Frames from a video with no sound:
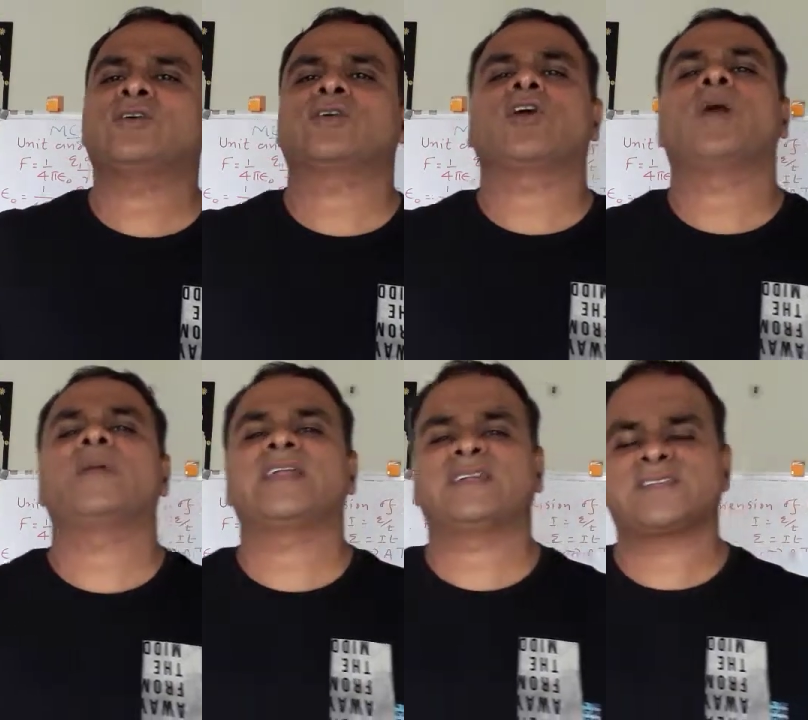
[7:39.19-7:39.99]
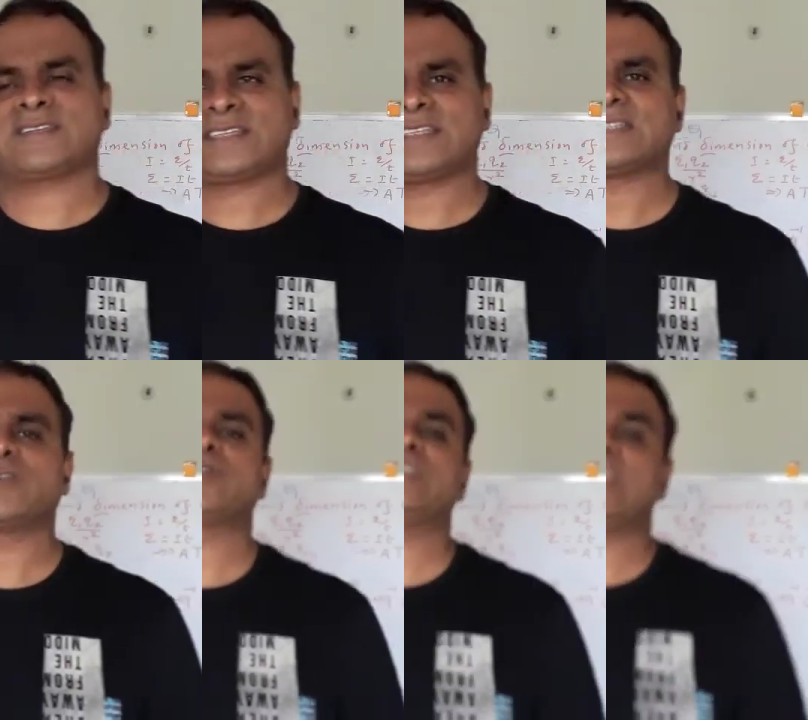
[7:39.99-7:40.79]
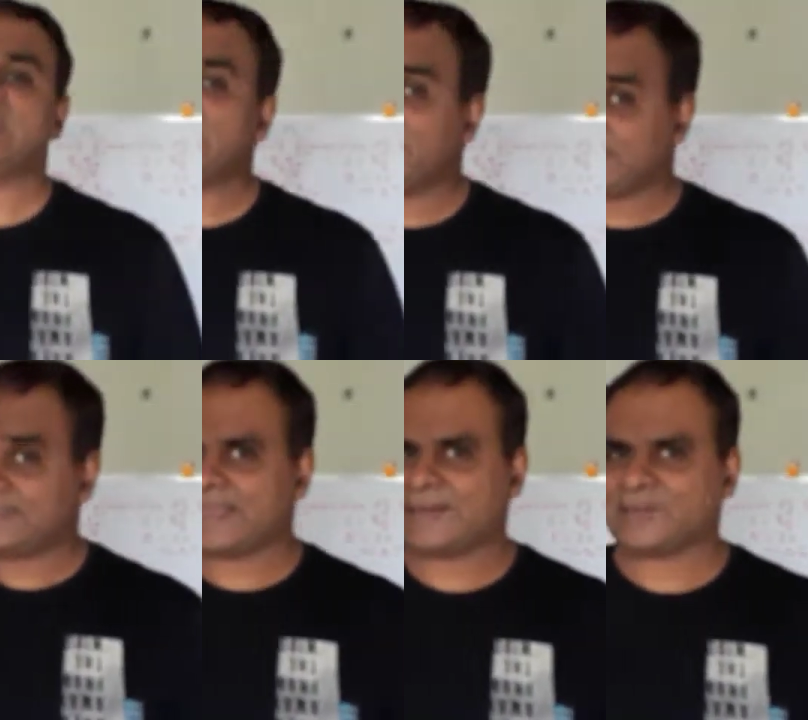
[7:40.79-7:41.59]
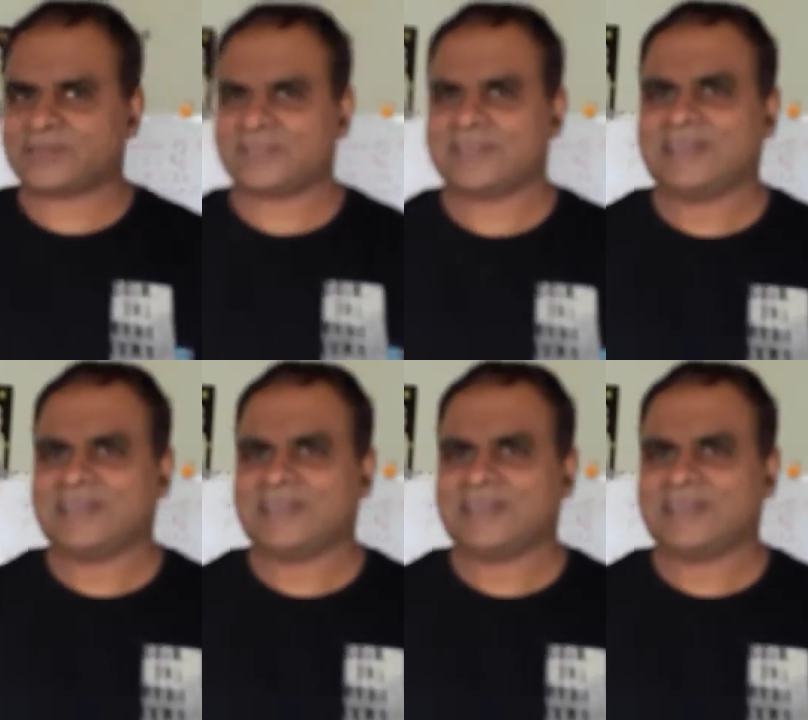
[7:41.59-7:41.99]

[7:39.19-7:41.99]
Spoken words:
or Common Entrance Test or JEE exams.